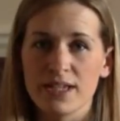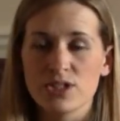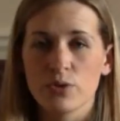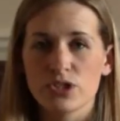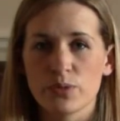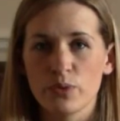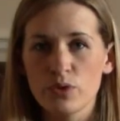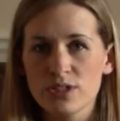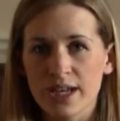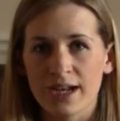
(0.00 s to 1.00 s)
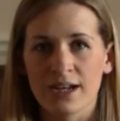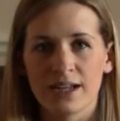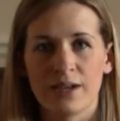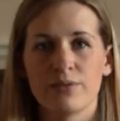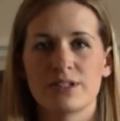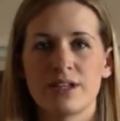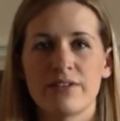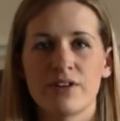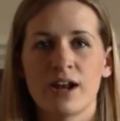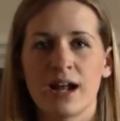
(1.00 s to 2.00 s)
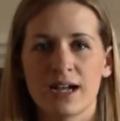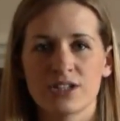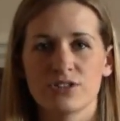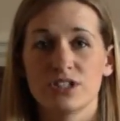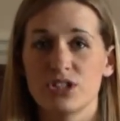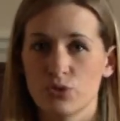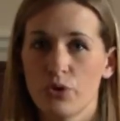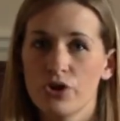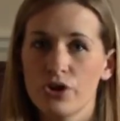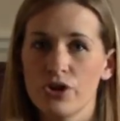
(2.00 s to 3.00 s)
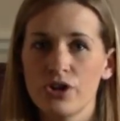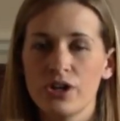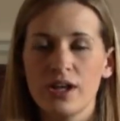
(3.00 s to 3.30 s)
so I suppose technically it was never an actual disorder.